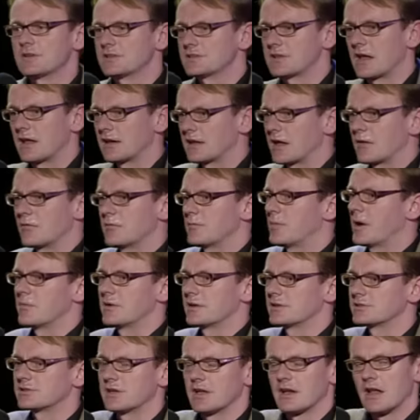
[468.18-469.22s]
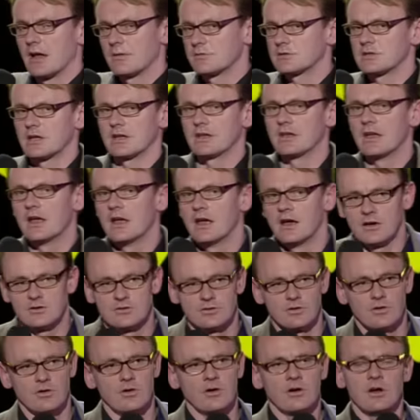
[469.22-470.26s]
standing up in public saying I absolutely
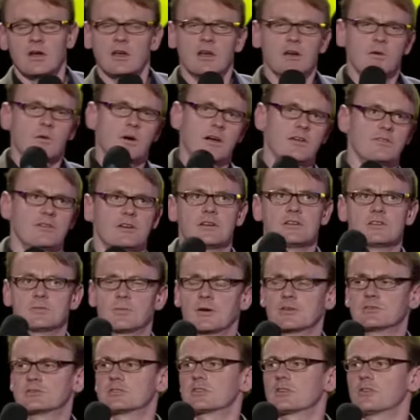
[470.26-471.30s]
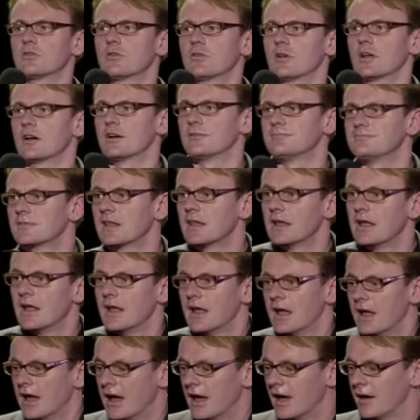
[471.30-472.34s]
adore whatever you're supposed to call her.
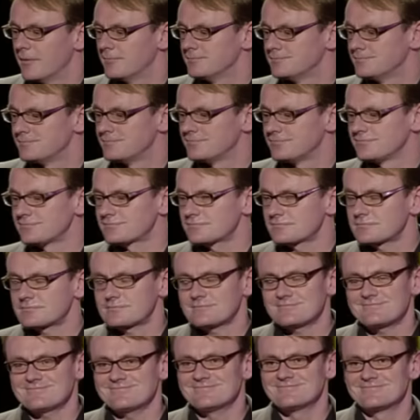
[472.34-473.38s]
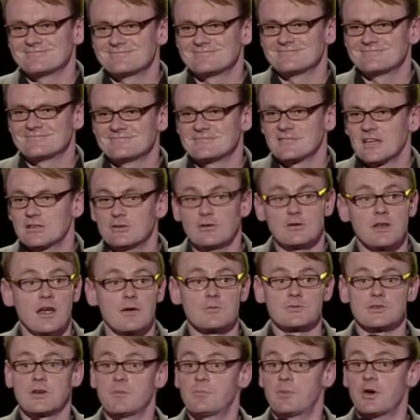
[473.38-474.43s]
I do it like it
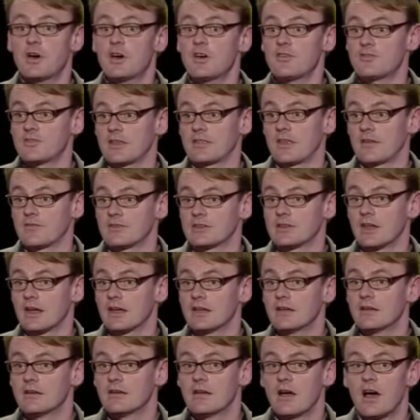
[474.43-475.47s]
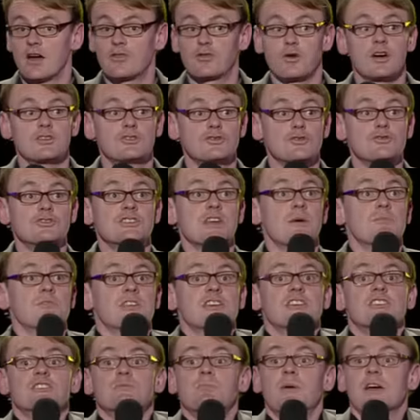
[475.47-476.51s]
was her birthday the other day. I thought I'd do
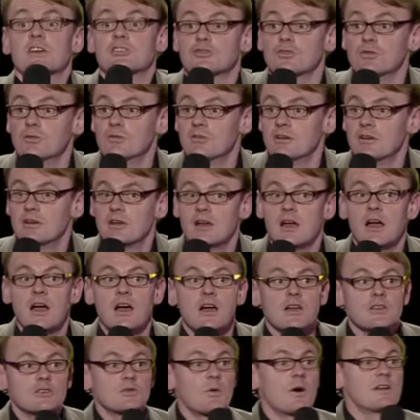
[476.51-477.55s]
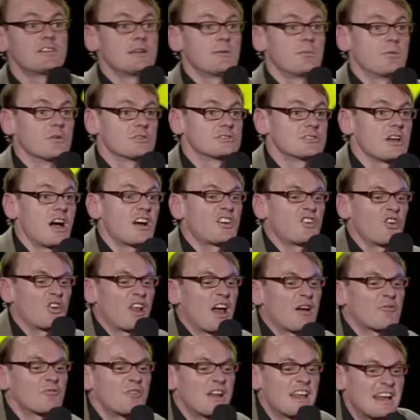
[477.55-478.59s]
something special. So what I did was I got
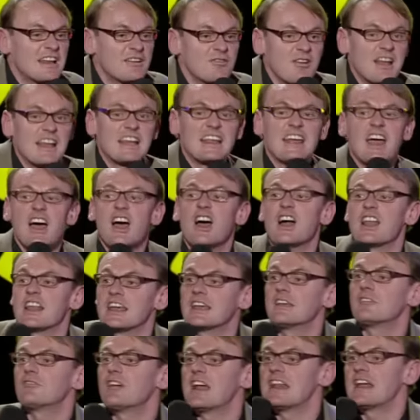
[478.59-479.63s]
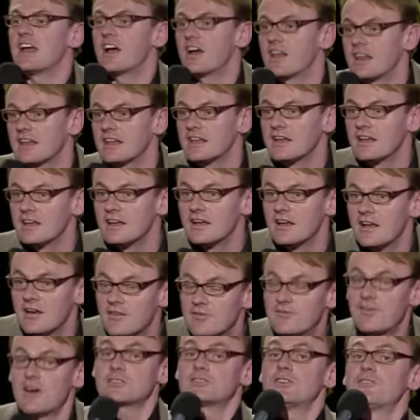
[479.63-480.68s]
up really, really early, really early.
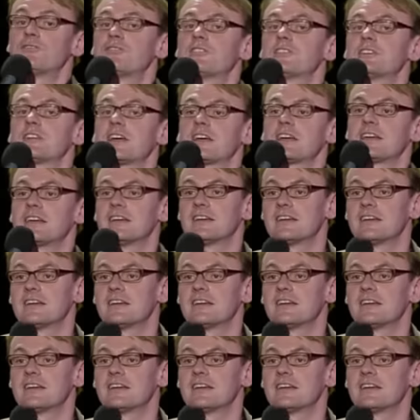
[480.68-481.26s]
Fucked off for the day.